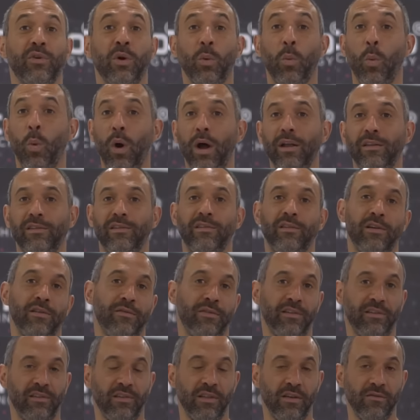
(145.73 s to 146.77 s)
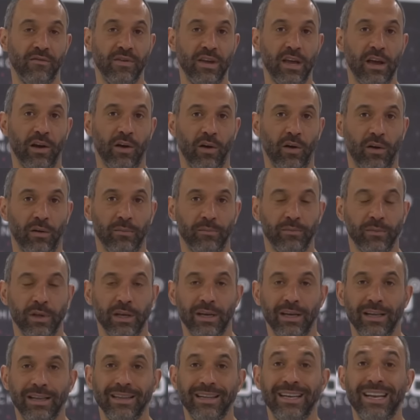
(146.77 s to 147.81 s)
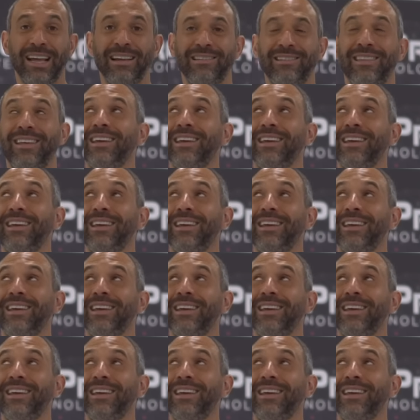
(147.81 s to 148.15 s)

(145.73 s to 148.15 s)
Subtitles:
for what surface of the vehicle. The next